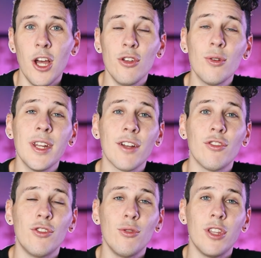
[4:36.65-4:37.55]
You can
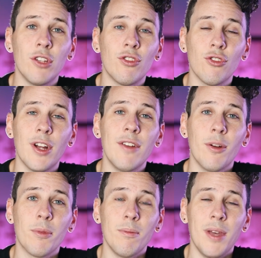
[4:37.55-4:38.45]
actually do things straight
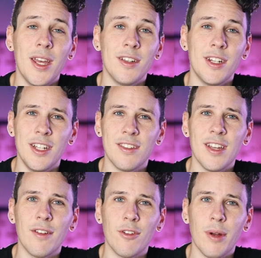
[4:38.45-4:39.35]
from Companion
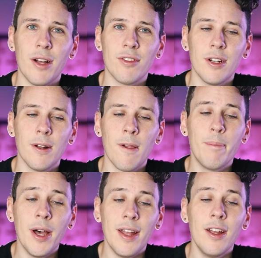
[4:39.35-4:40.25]
inside of your browser.
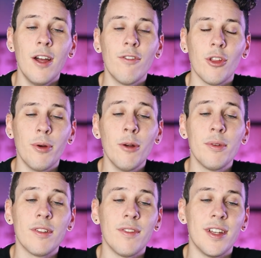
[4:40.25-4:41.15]
But for the
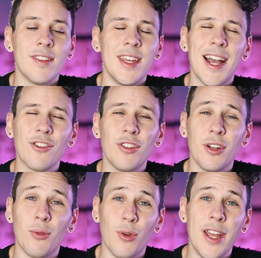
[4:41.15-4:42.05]
purpose of this, they actually
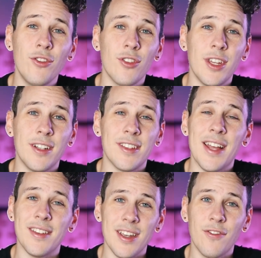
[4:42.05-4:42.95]
arrange things
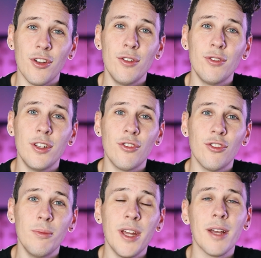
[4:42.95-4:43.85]
as if you're using a
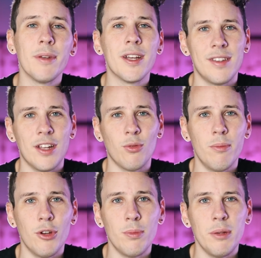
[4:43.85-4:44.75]
Stream Deck because that's what
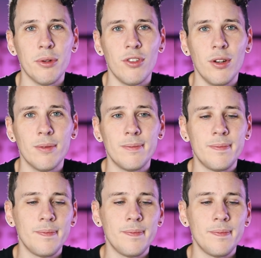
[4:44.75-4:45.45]
most people do.